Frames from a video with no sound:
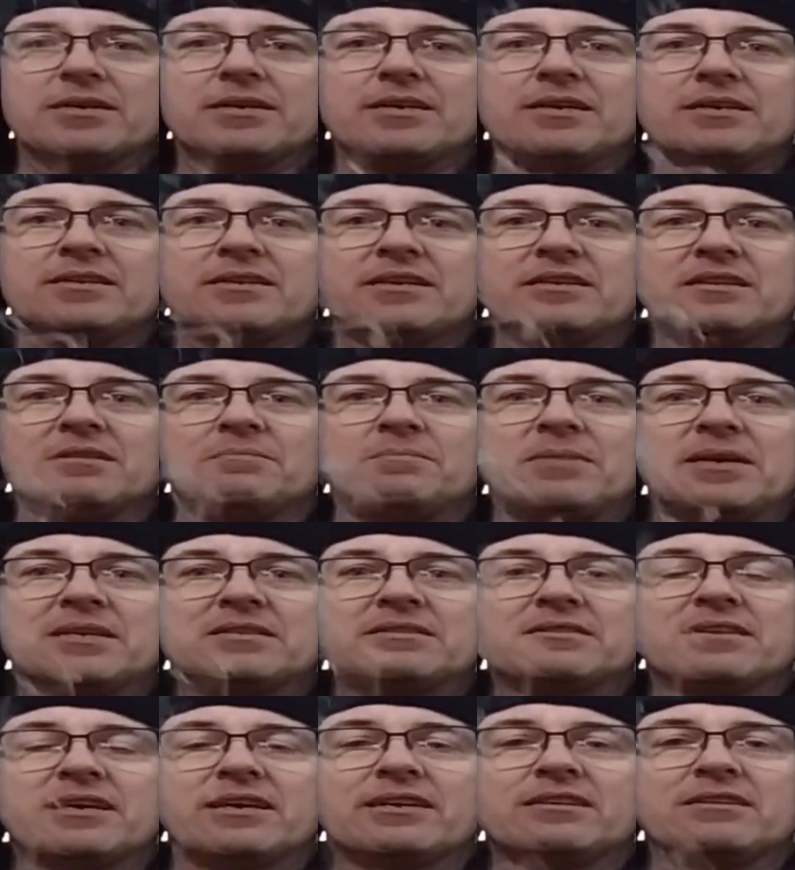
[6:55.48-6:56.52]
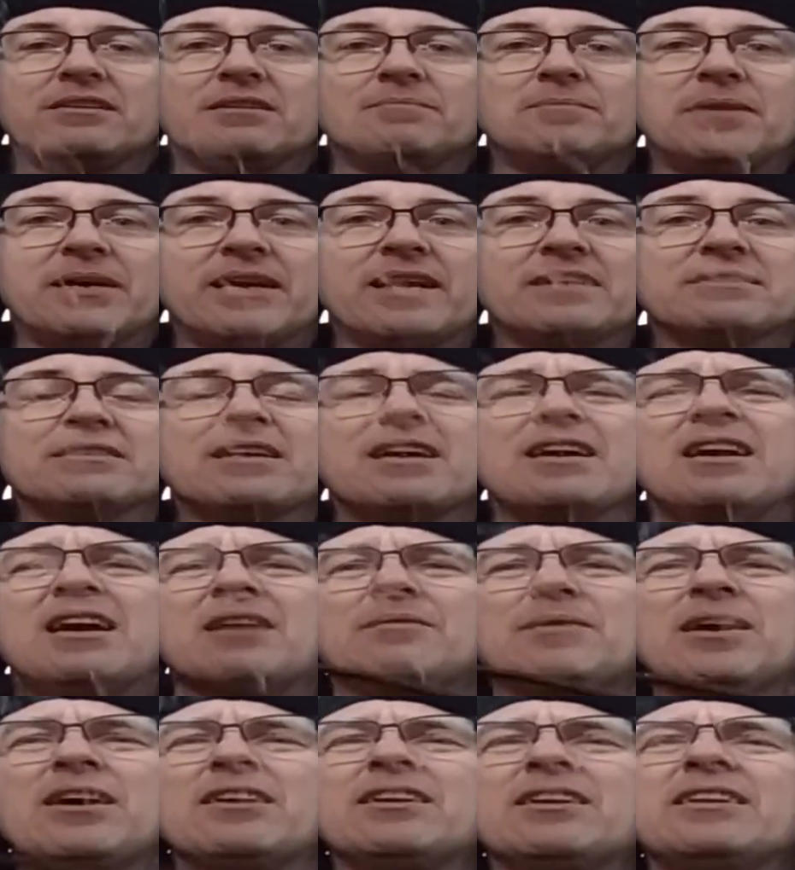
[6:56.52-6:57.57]
Did the best I could. But yes,
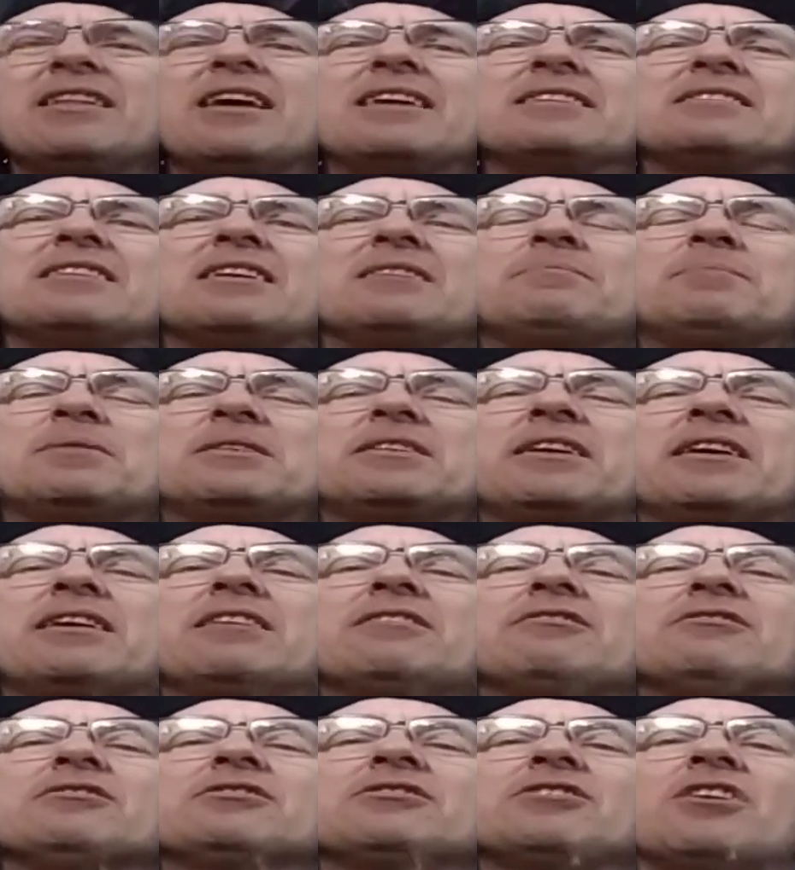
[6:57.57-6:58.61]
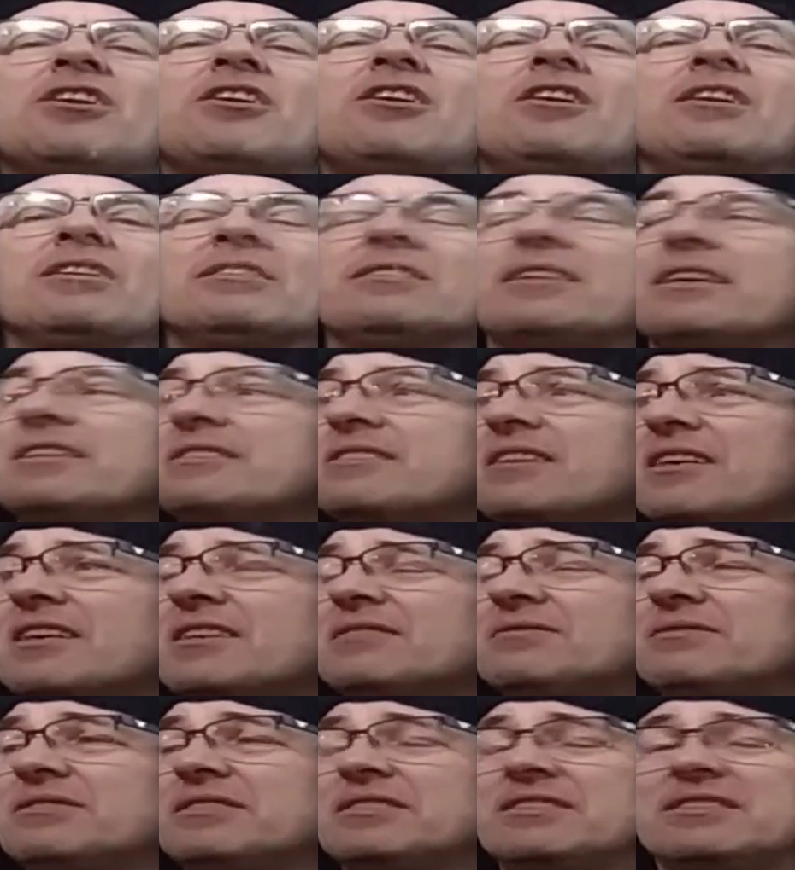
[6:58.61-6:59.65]
regarding that particular song that
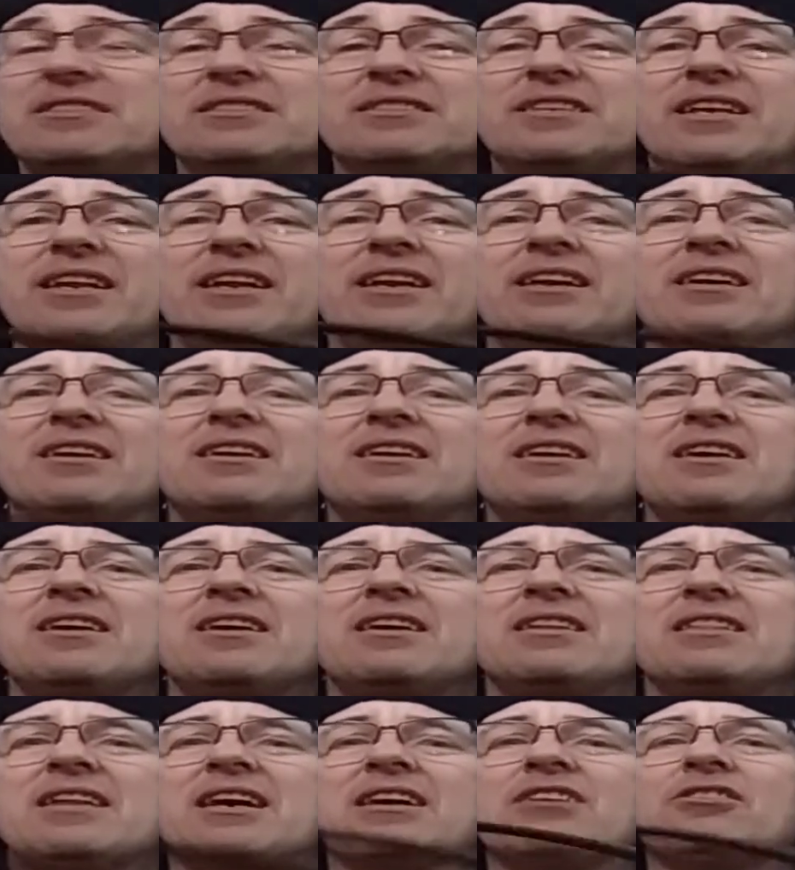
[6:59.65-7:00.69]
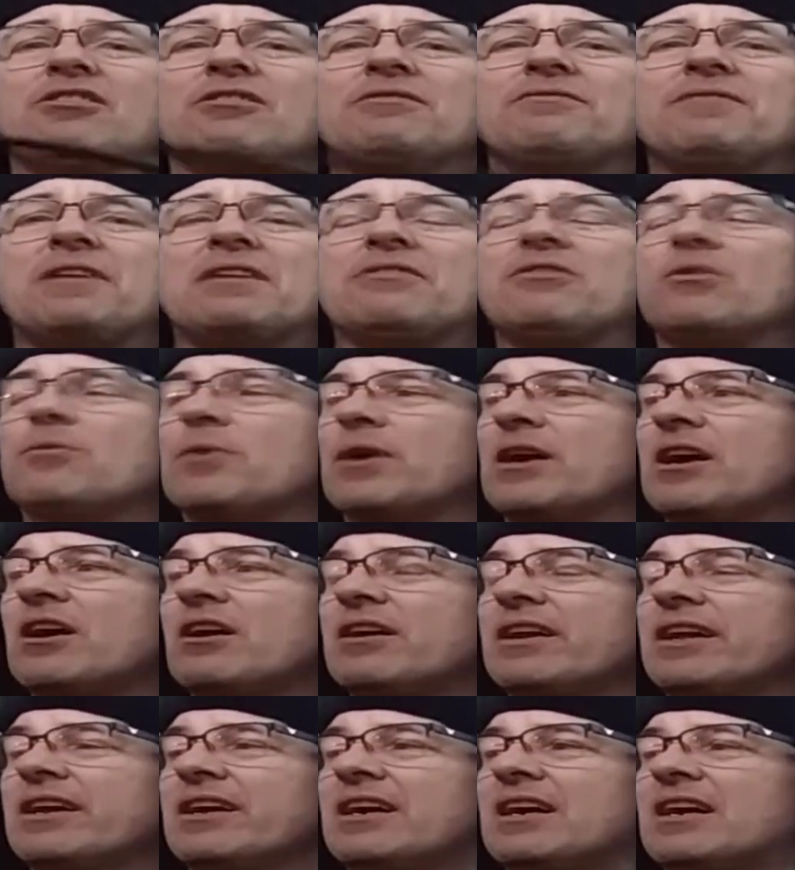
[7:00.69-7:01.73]
is getting that kerfuffle
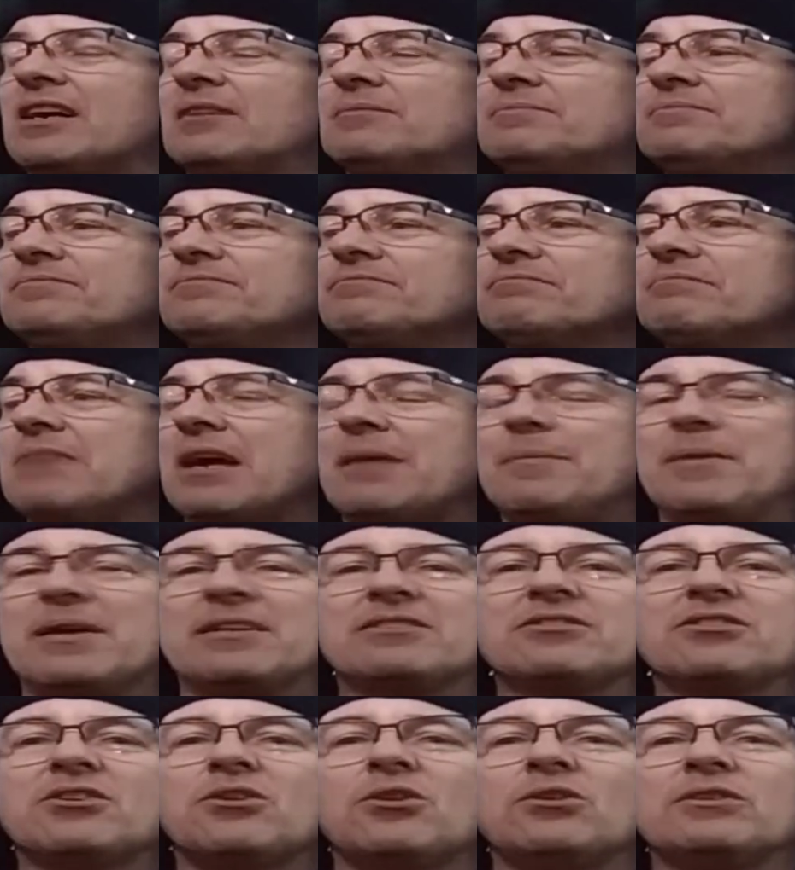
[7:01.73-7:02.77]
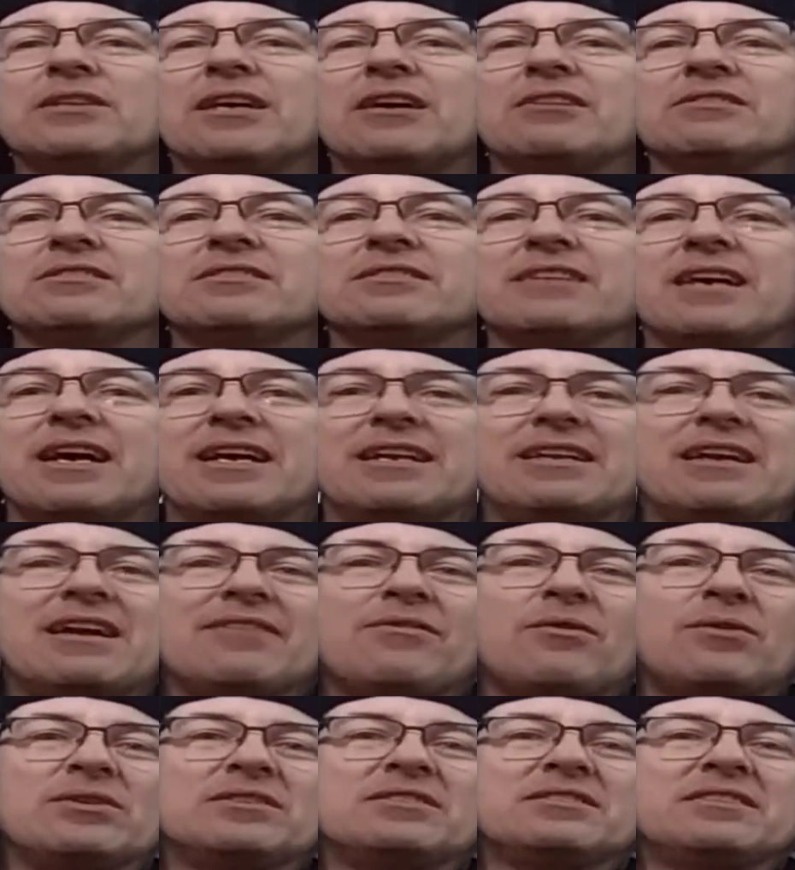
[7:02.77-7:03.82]
regarding Baby It's Cold Outside,
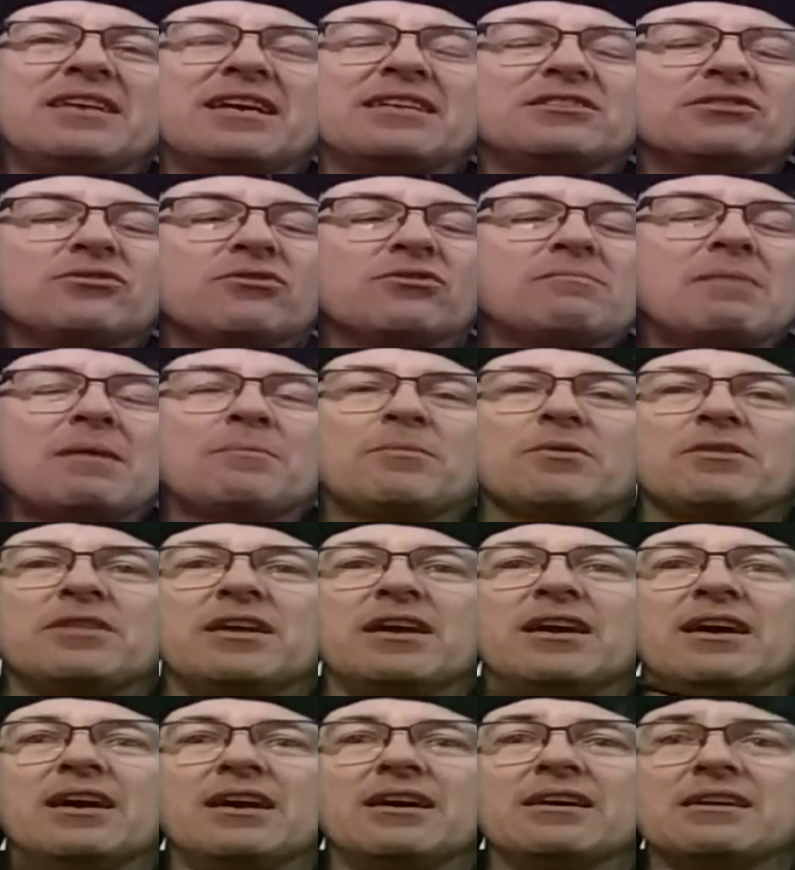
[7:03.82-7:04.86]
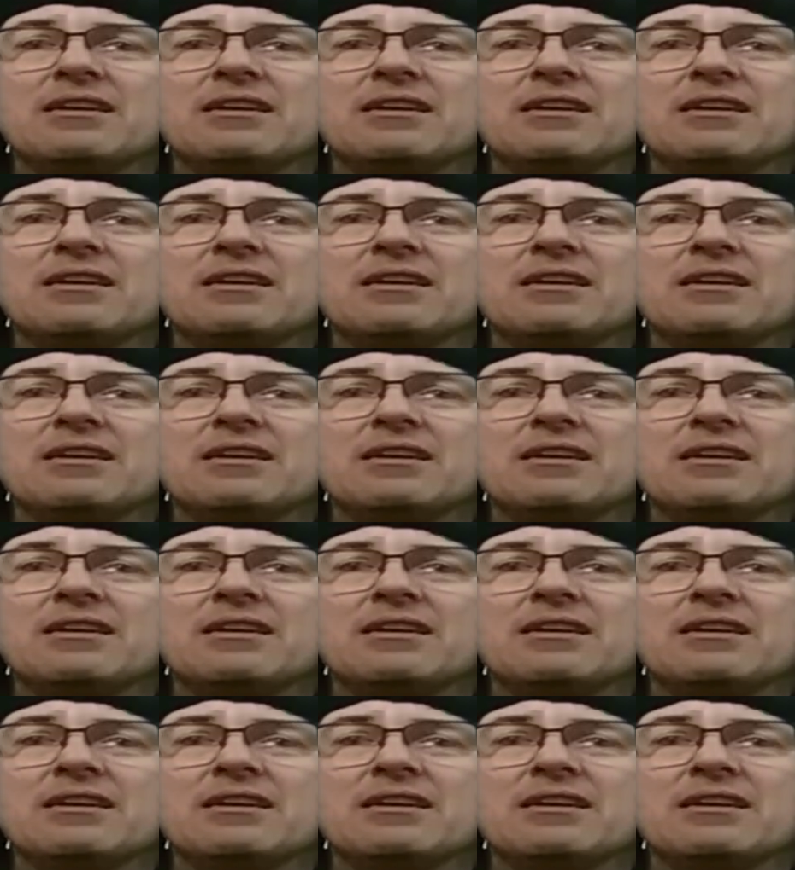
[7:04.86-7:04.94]
everyone tends to remember the